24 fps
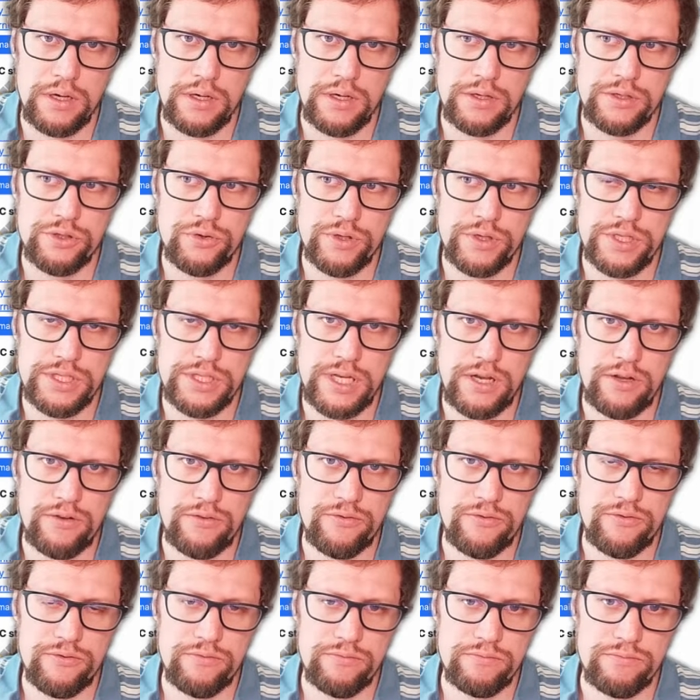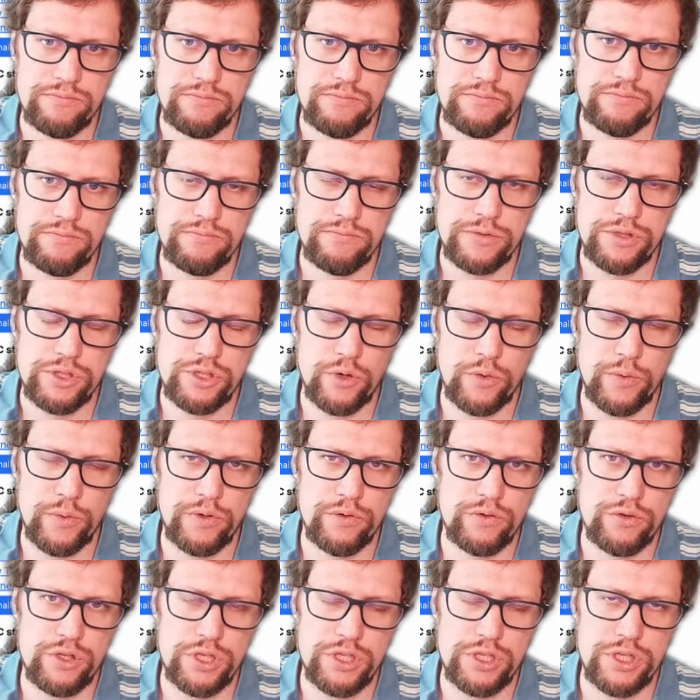So instead of showing
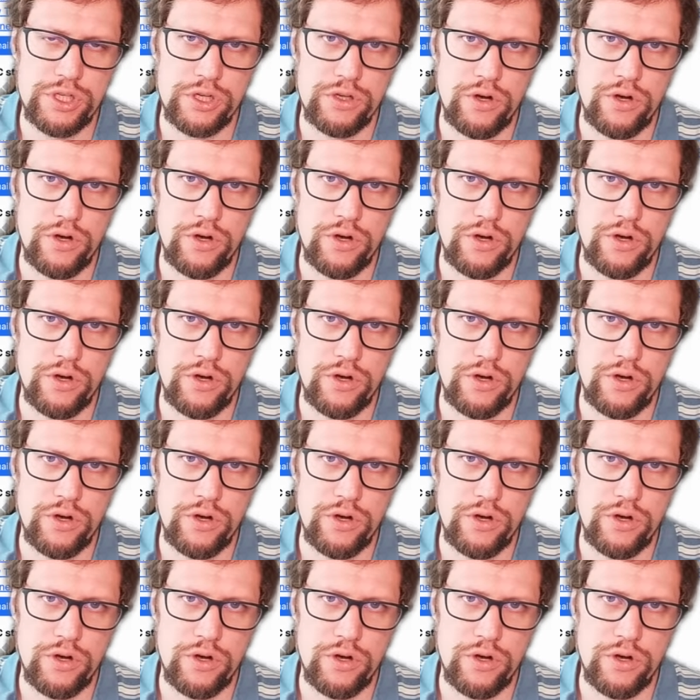you just the